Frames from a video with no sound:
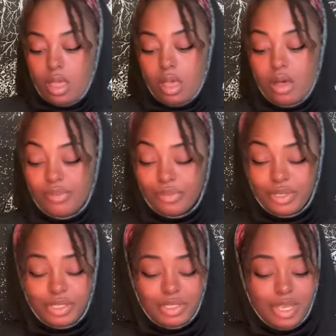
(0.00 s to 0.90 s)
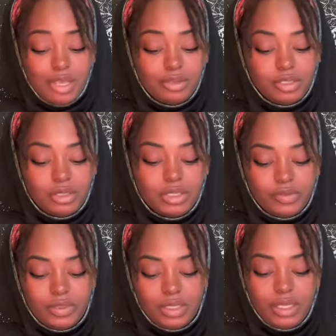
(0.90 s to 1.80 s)
Overindulgence
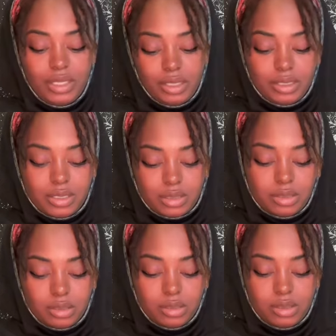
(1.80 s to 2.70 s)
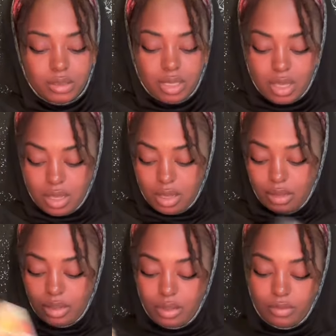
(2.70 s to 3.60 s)
for cancer.
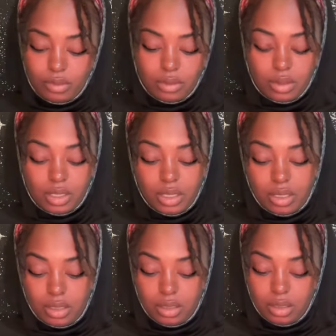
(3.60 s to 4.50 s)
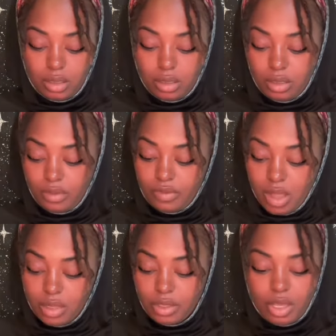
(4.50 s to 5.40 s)
Child. Amber. Okay.
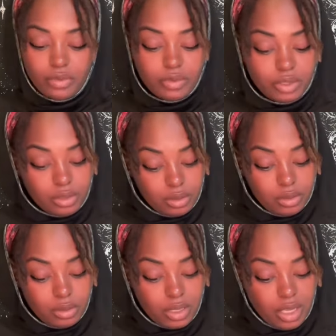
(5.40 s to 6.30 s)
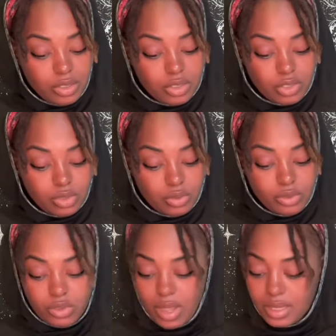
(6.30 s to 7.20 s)
Falling over here. Ace of
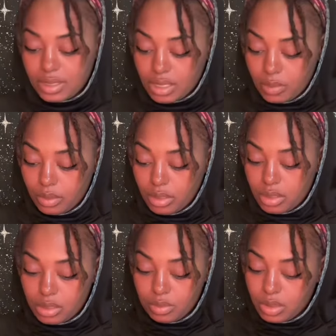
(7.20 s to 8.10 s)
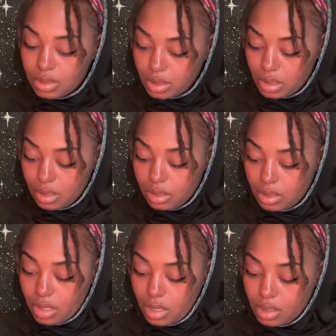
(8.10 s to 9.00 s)
swords. So I said what needs to be said.
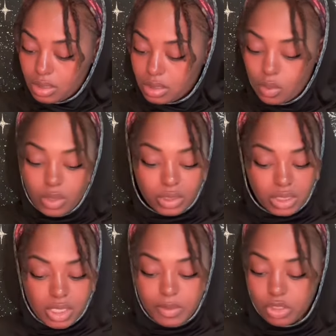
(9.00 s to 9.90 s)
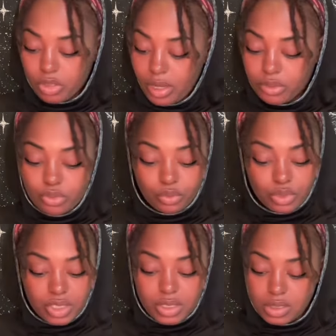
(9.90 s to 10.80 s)
Someone keeps trying to
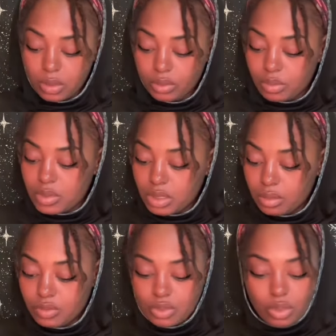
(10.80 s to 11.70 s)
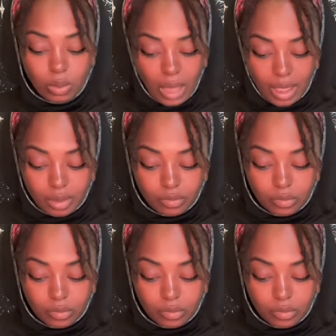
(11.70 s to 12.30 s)
reinsert themselves in your life.